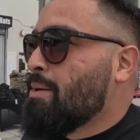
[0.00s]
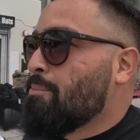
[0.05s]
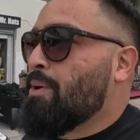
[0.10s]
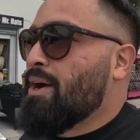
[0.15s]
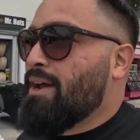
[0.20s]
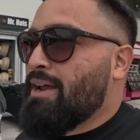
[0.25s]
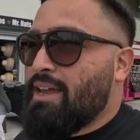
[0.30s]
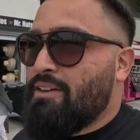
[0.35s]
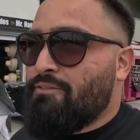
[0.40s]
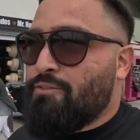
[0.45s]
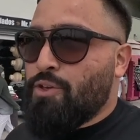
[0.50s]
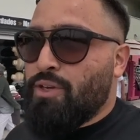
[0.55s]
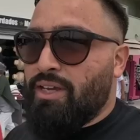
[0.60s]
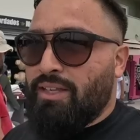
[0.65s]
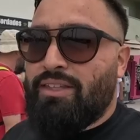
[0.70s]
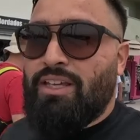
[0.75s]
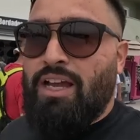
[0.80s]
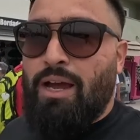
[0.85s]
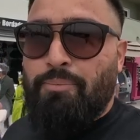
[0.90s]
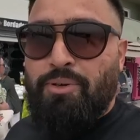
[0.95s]
But if you
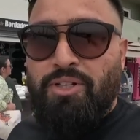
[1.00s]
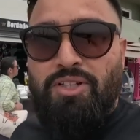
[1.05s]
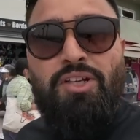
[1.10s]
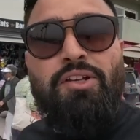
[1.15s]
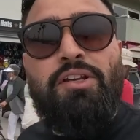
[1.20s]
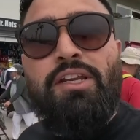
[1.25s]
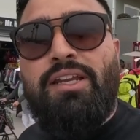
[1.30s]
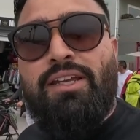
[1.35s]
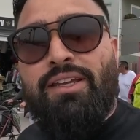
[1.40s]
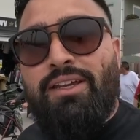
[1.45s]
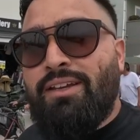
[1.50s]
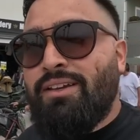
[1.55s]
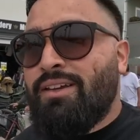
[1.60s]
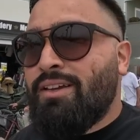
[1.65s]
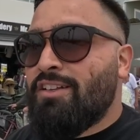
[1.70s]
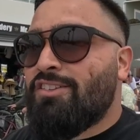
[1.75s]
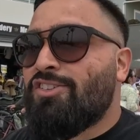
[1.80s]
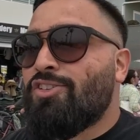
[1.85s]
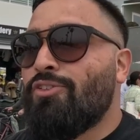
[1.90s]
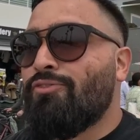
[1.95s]
get the opportunity
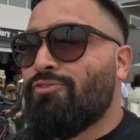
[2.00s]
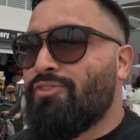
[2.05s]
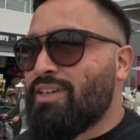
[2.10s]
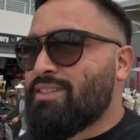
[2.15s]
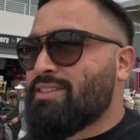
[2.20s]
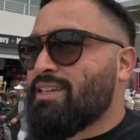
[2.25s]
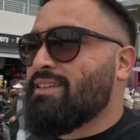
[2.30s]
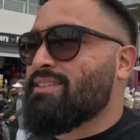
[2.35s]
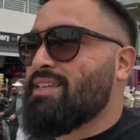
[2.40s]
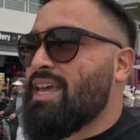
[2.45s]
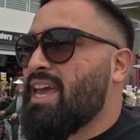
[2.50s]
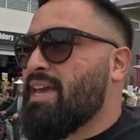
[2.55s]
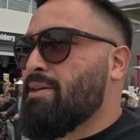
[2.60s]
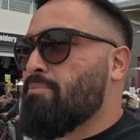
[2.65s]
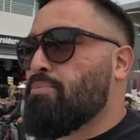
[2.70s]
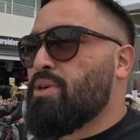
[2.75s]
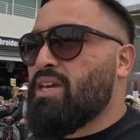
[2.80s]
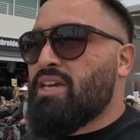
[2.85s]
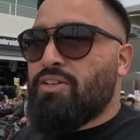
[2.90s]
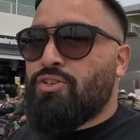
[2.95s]
to visit a
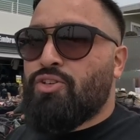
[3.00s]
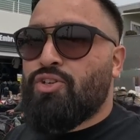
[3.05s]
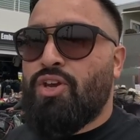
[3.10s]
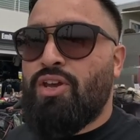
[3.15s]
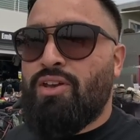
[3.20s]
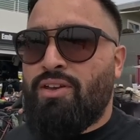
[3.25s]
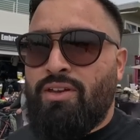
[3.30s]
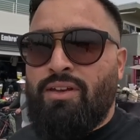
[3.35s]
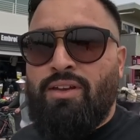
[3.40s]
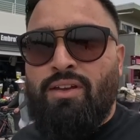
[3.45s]
beach,